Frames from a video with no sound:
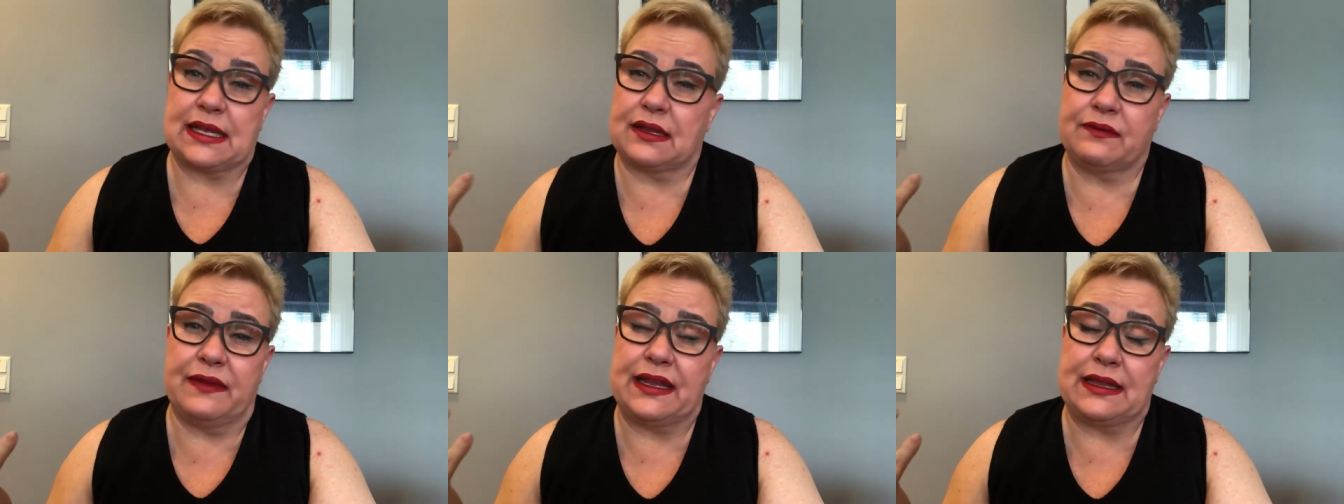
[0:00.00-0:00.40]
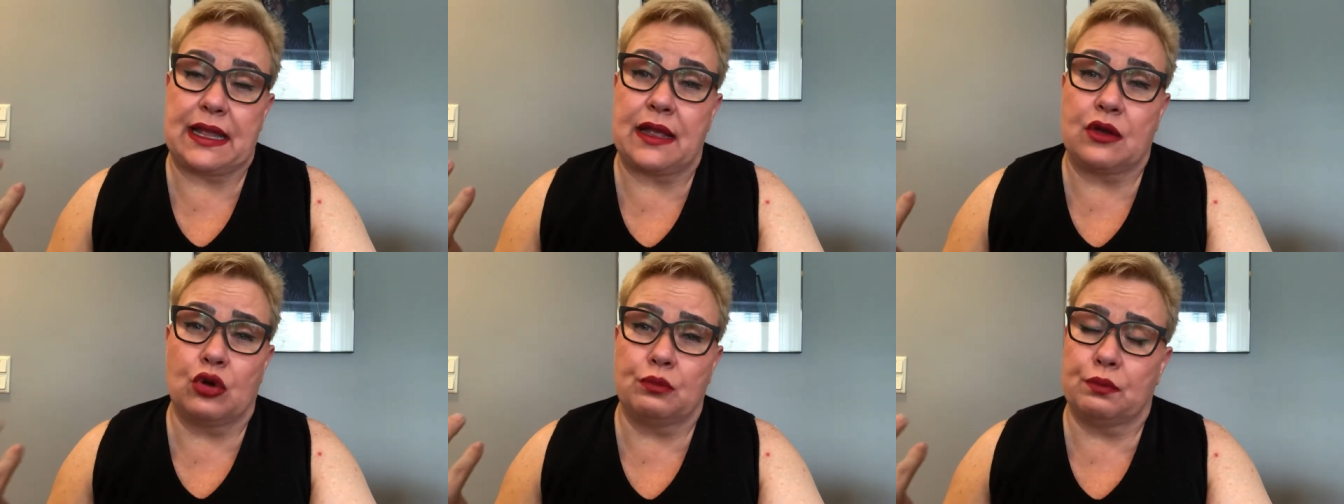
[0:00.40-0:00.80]
that we
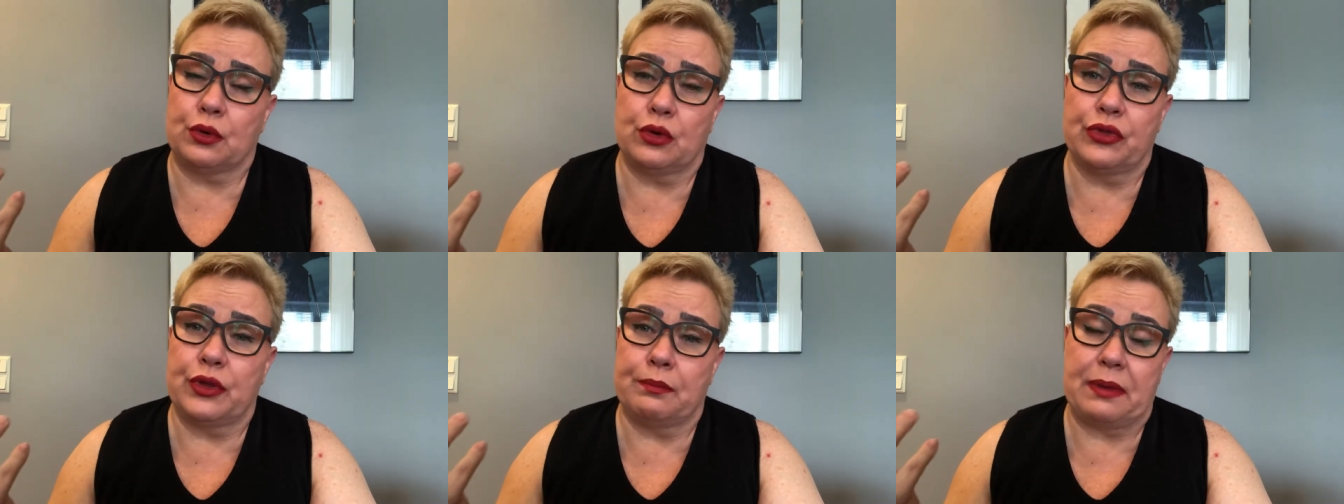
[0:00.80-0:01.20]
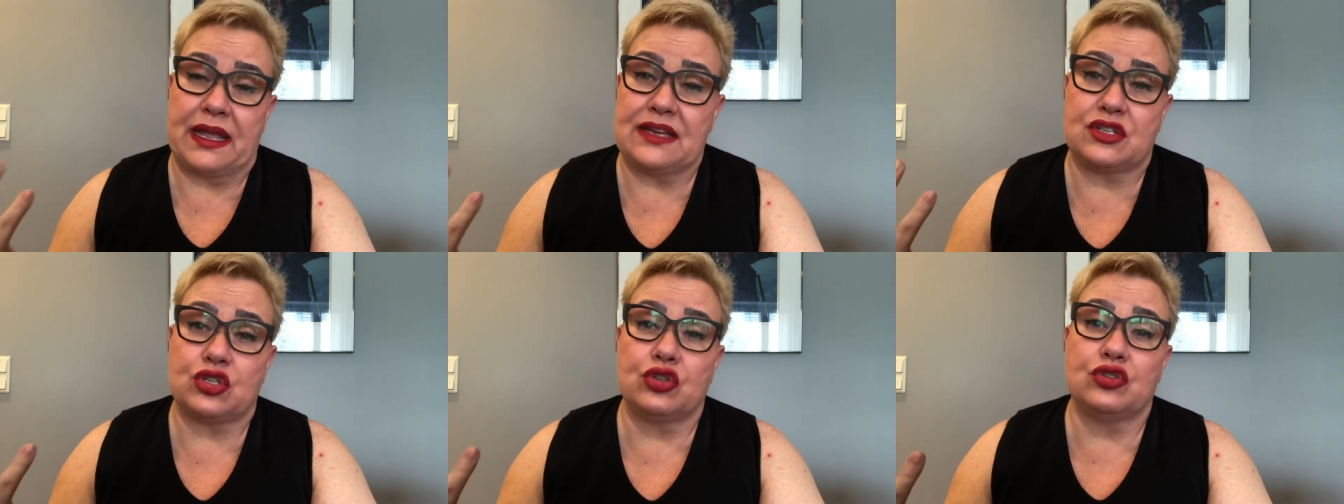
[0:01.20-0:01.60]
take on board the
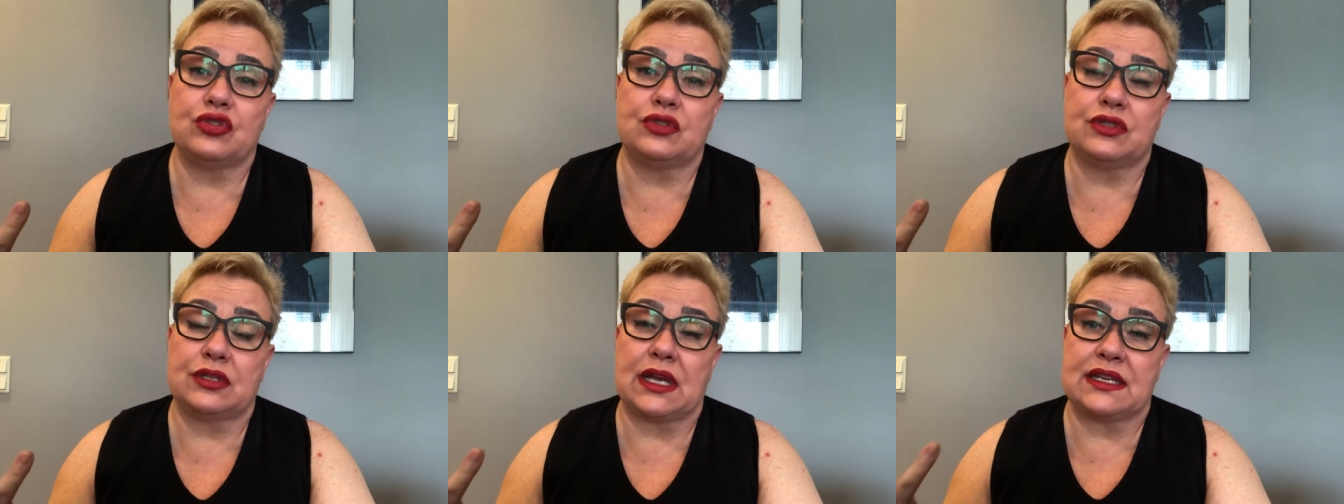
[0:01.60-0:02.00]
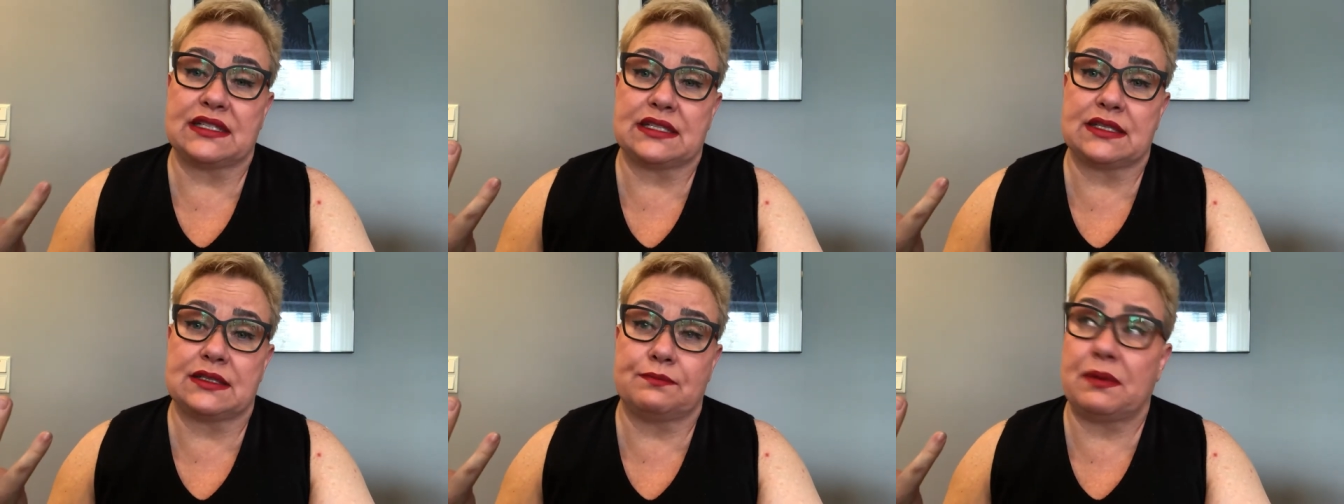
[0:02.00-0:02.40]
patients
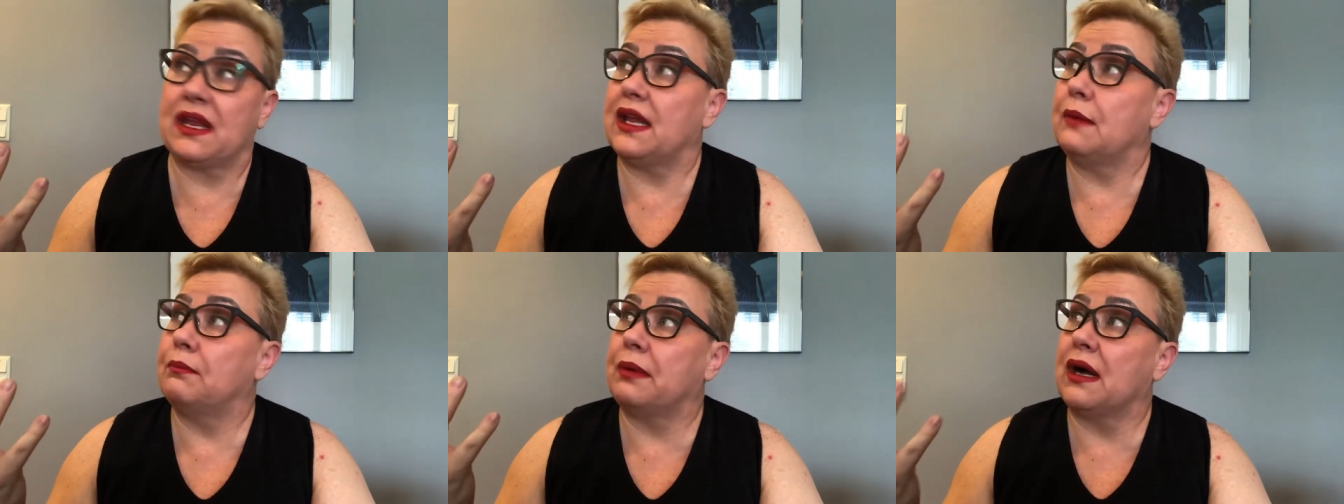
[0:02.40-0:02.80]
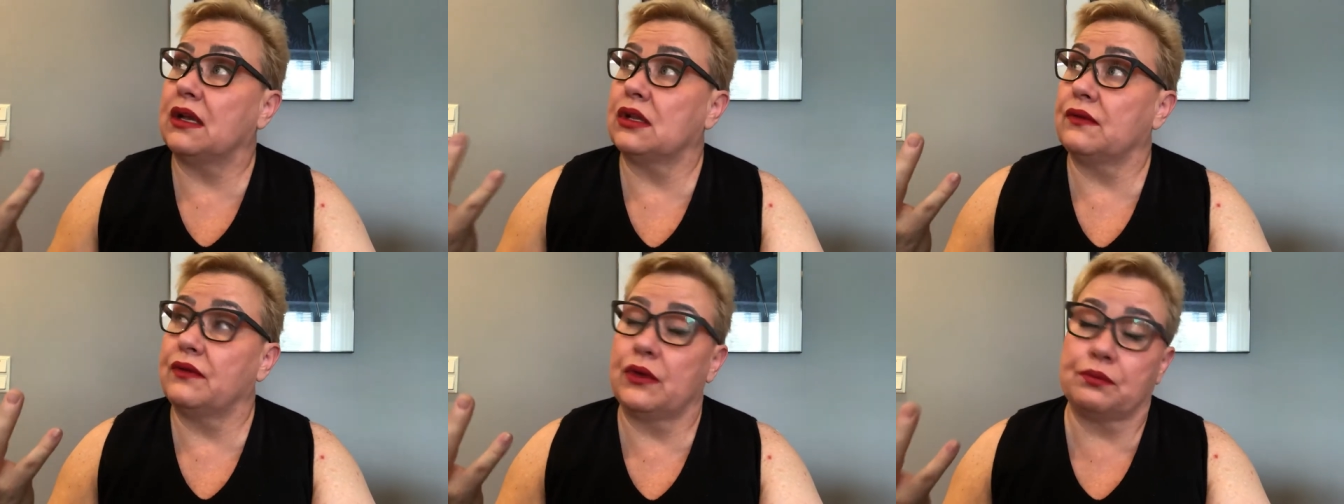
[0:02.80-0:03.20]
as being
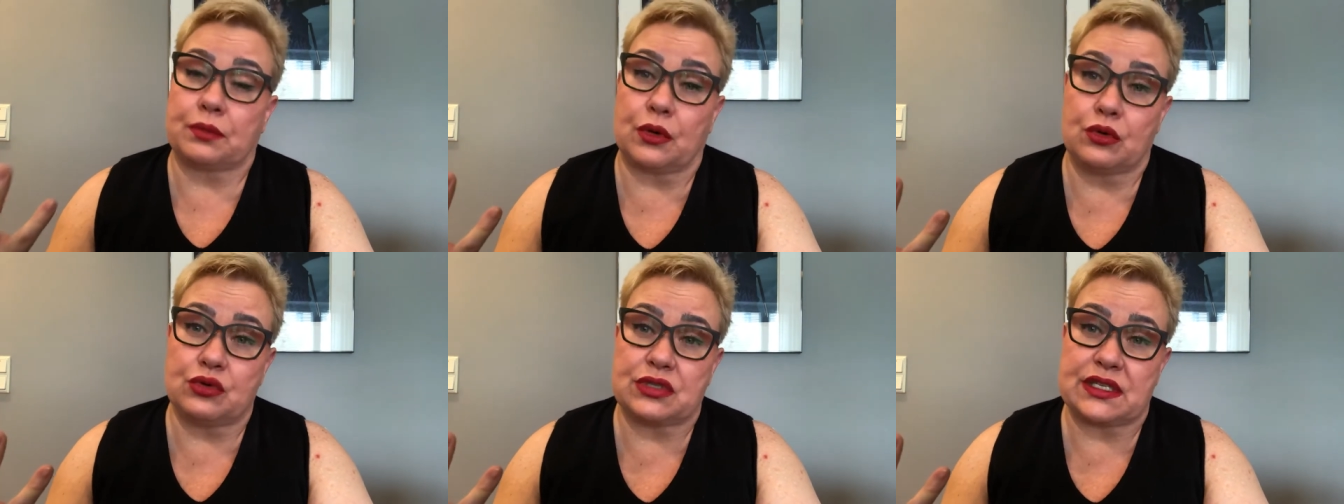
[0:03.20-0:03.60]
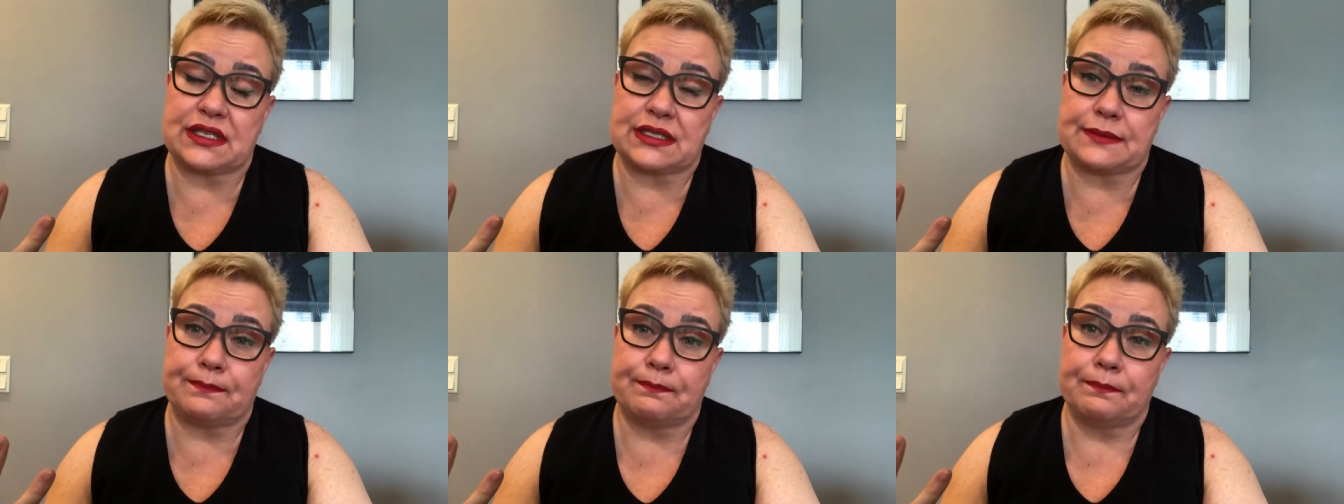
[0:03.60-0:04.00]
part of the
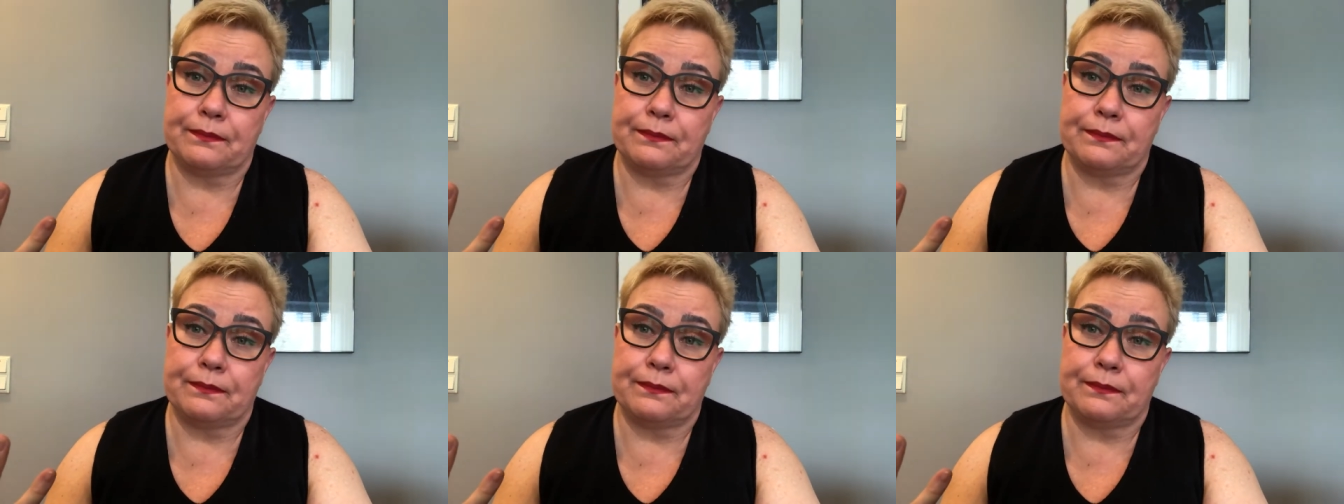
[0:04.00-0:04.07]
process.